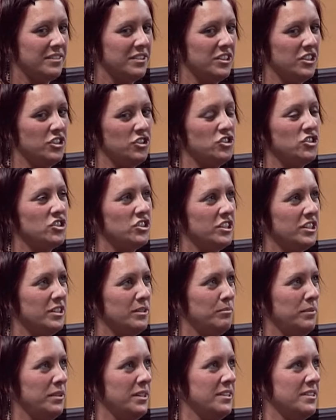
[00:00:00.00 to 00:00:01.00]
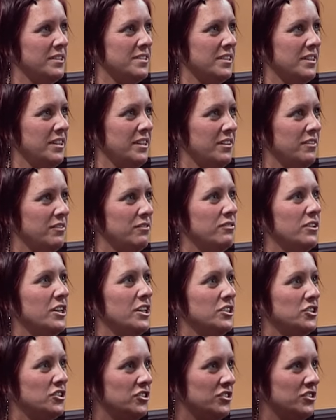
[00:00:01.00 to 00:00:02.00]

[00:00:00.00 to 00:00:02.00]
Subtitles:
Usually it means, like, fresh